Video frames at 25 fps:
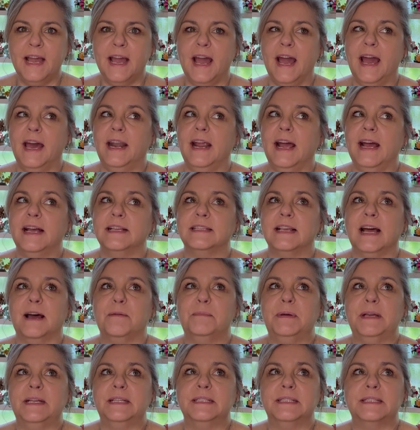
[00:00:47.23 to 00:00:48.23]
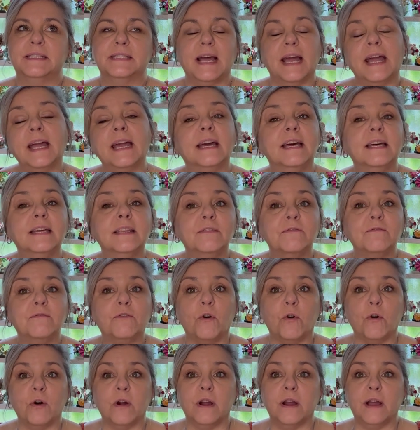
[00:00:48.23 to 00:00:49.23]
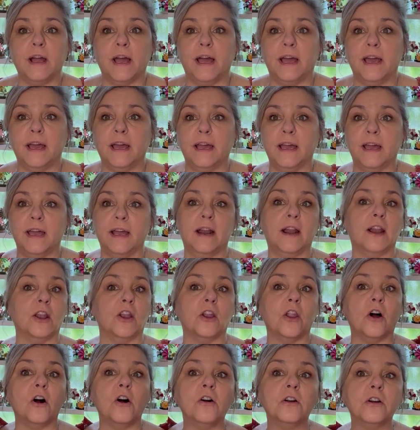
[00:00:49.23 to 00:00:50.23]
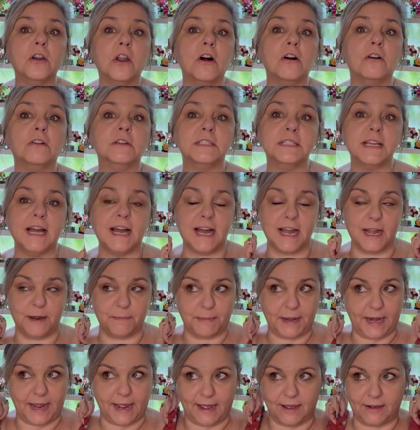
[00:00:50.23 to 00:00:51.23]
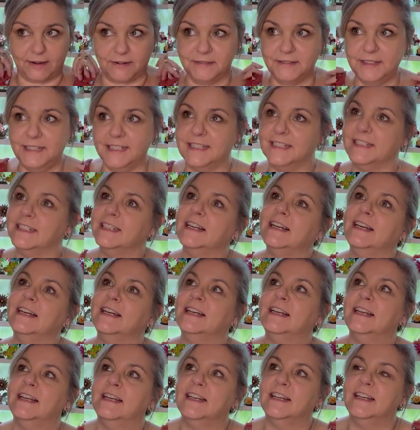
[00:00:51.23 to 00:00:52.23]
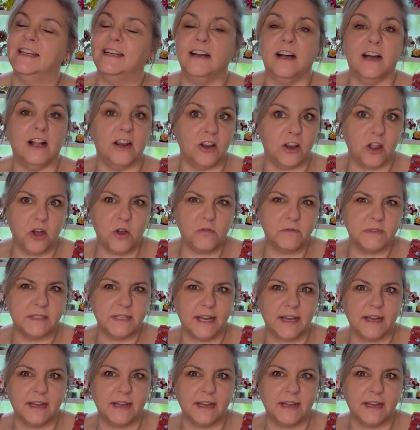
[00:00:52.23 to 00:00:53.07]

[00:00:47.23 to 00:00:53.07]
And as I've been saying for a long, long time now, that